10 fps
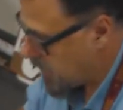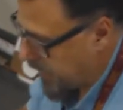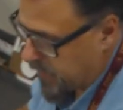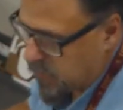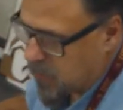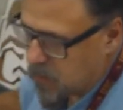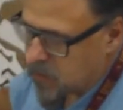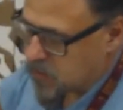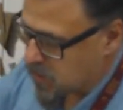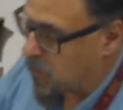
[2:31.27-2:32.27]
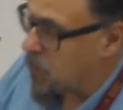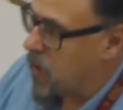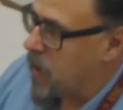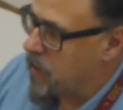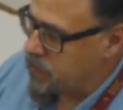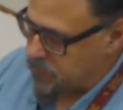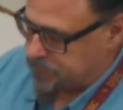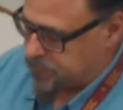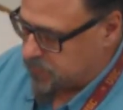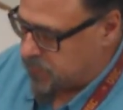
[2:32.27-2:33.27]
All right, so
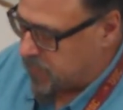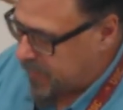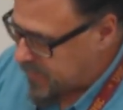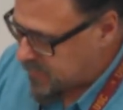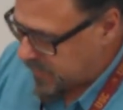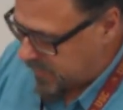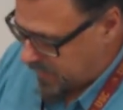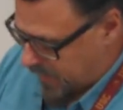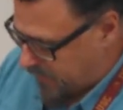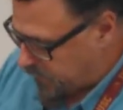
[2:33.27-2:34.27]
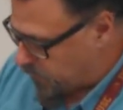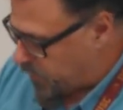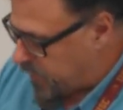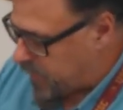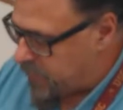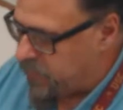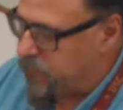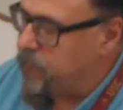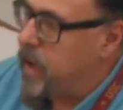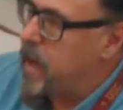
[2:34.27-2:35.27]
the next thing after we have
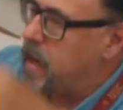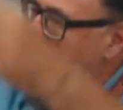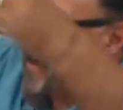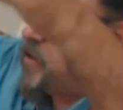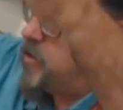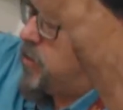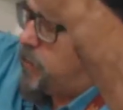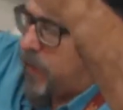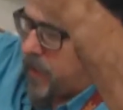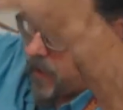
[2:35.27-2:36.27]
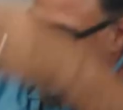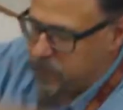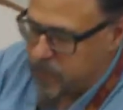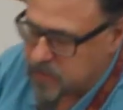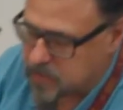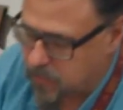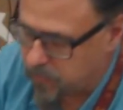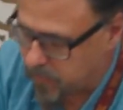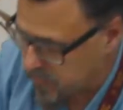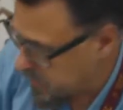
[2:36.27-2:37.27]
made a duplicate of this, so I'm going